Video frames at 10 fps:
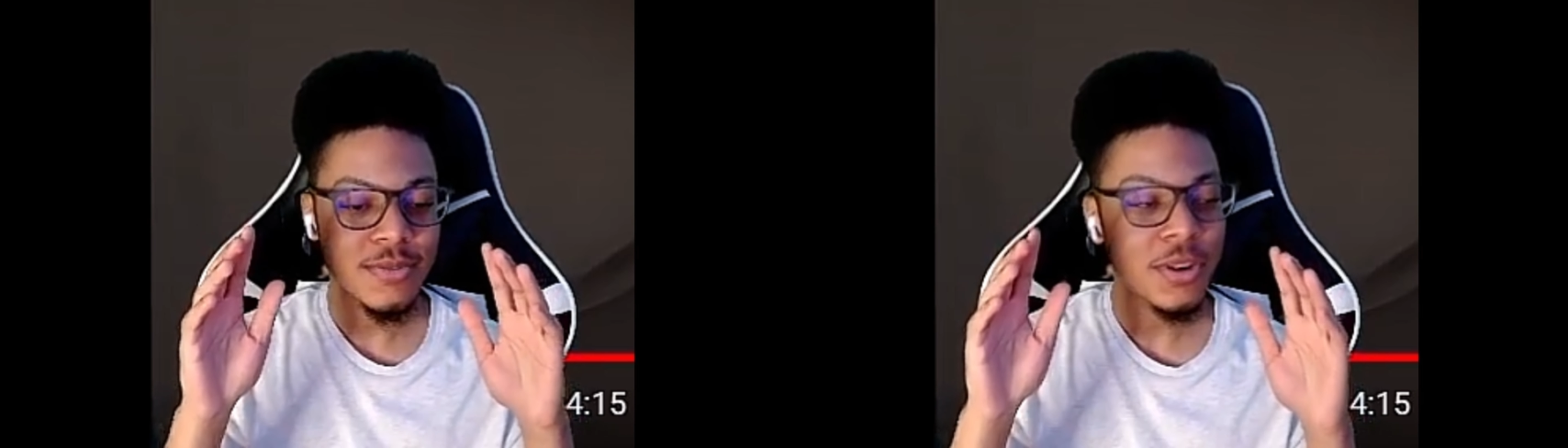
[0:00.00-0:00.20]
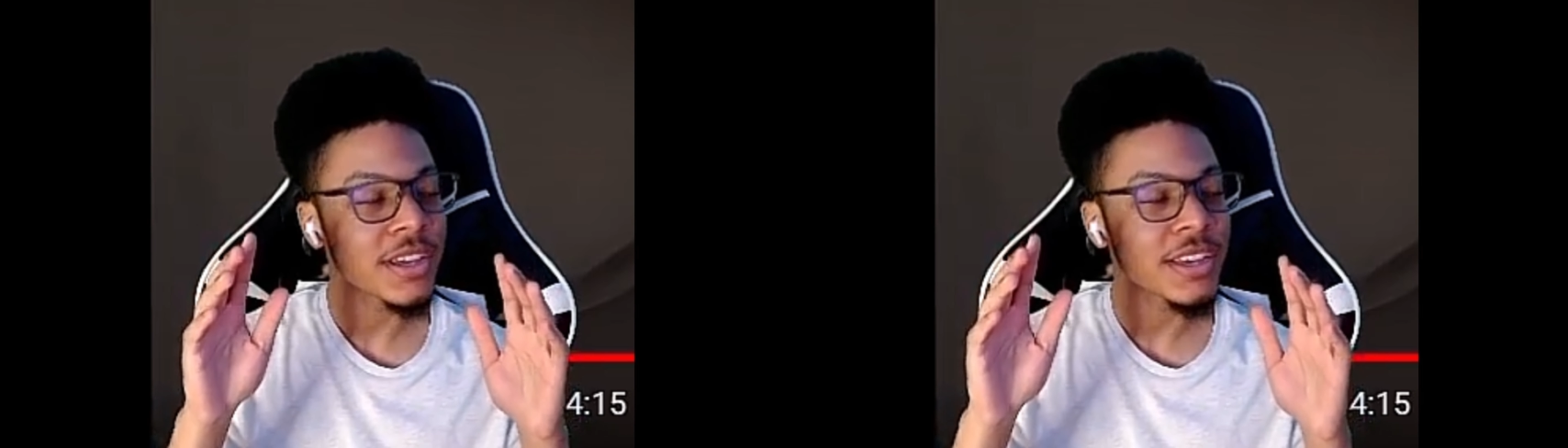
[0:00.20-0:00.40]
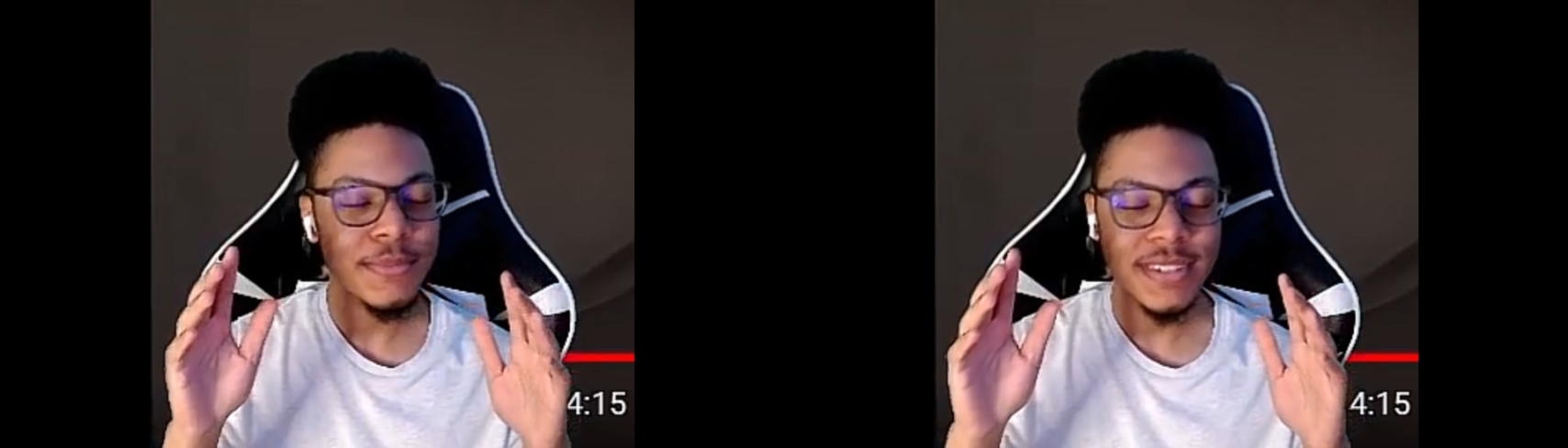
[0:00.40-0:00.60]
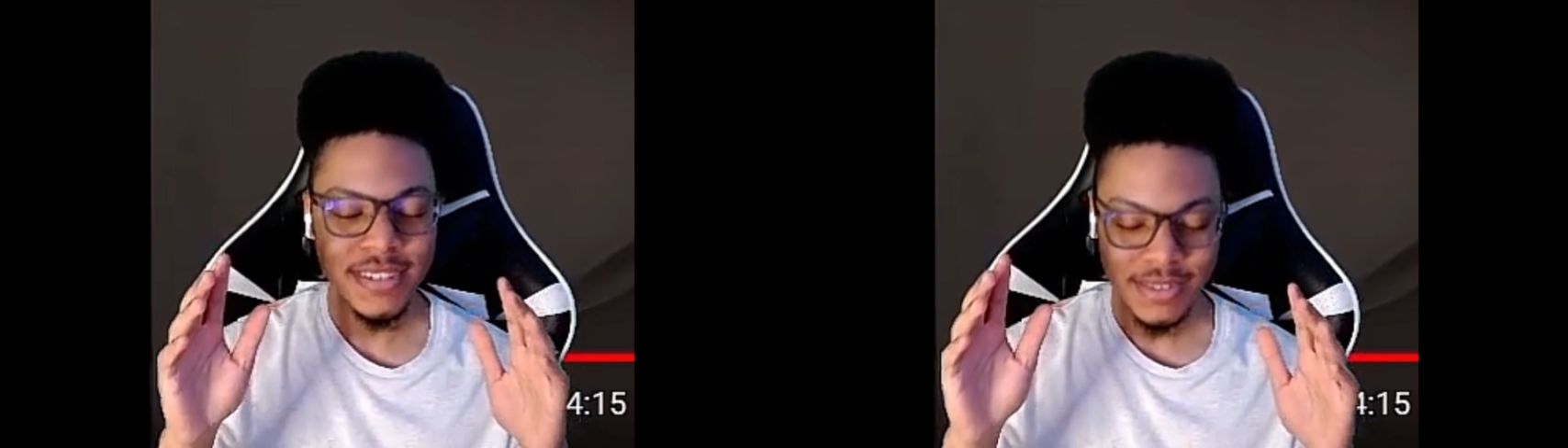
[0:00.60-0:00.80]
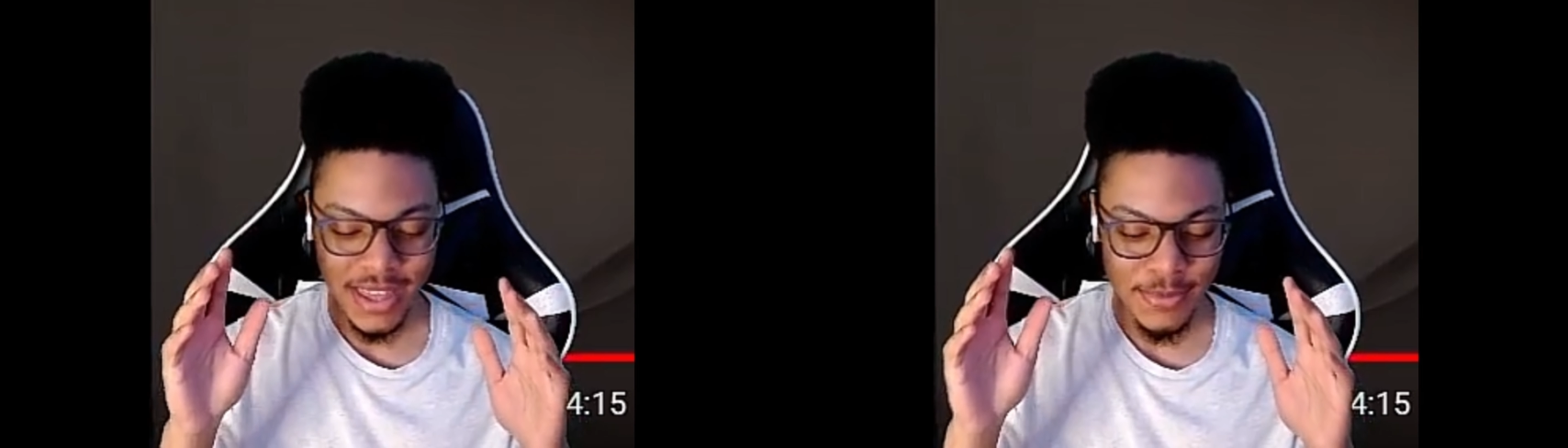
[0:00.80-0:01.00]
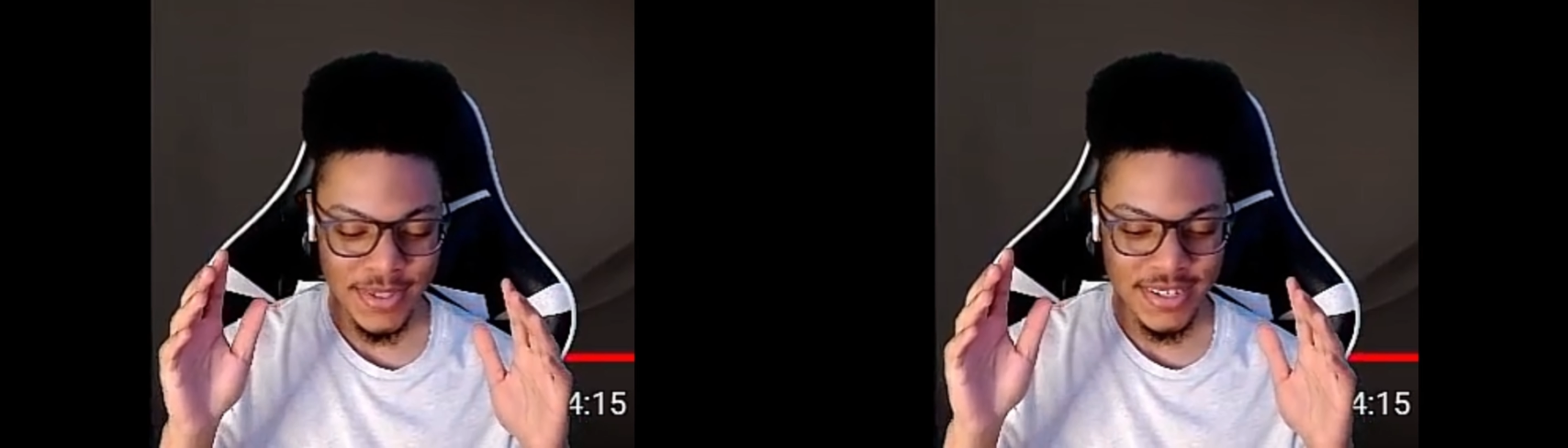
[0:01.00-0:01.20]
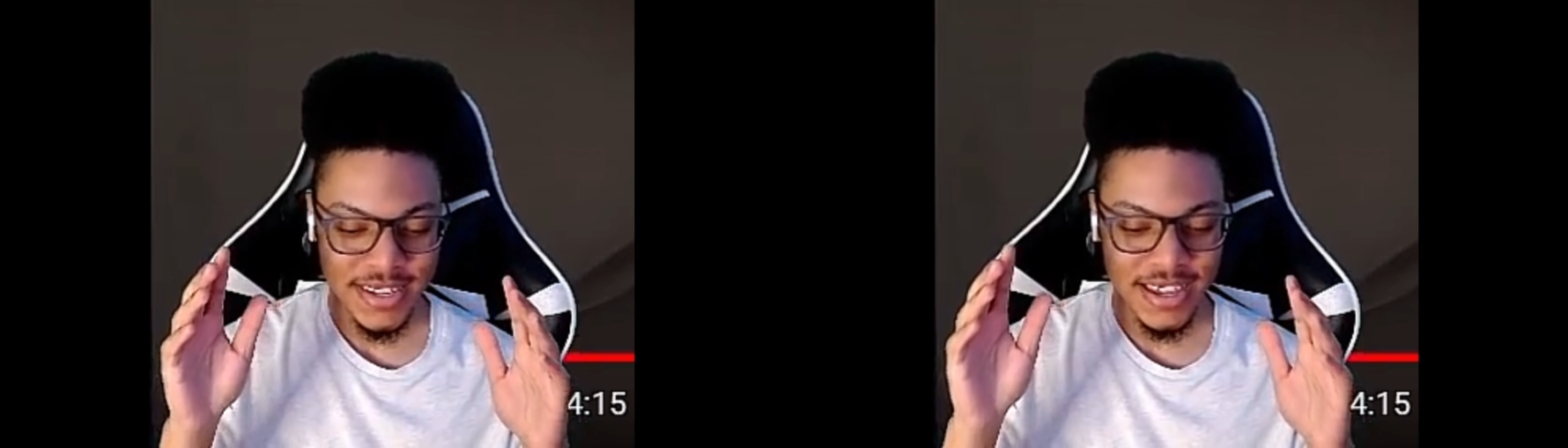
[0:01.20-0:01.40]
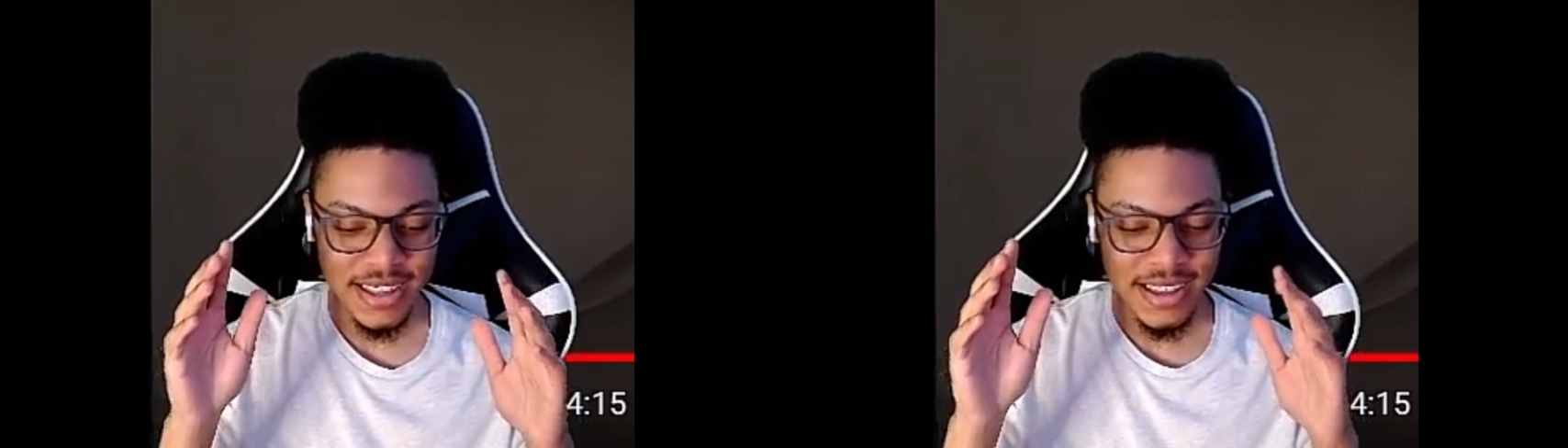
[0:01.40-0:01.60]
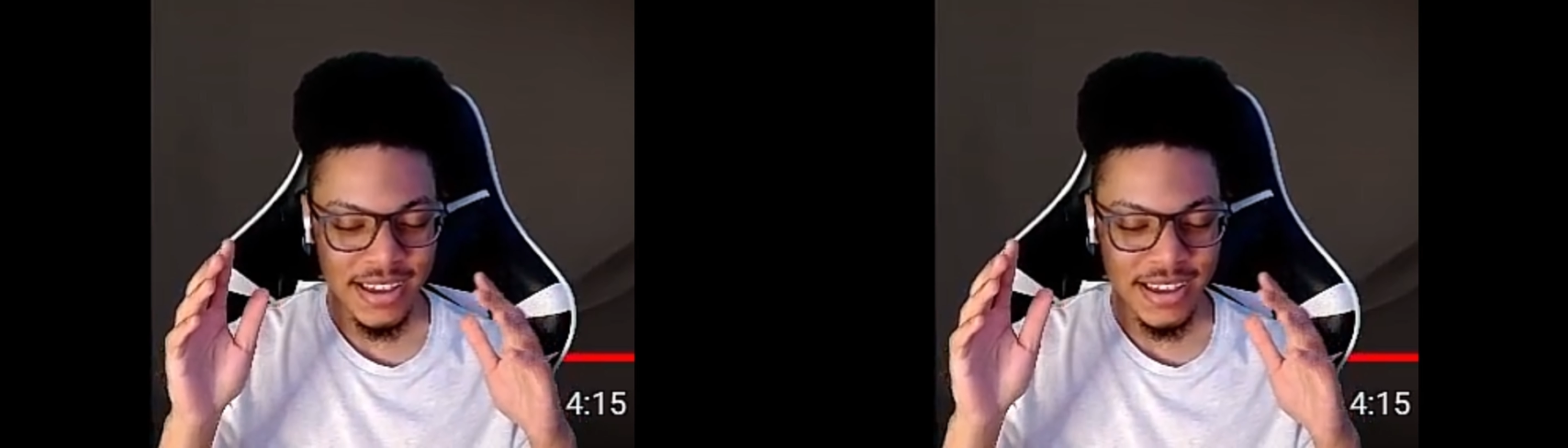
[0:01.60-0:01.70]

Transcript: he could be they could be seen.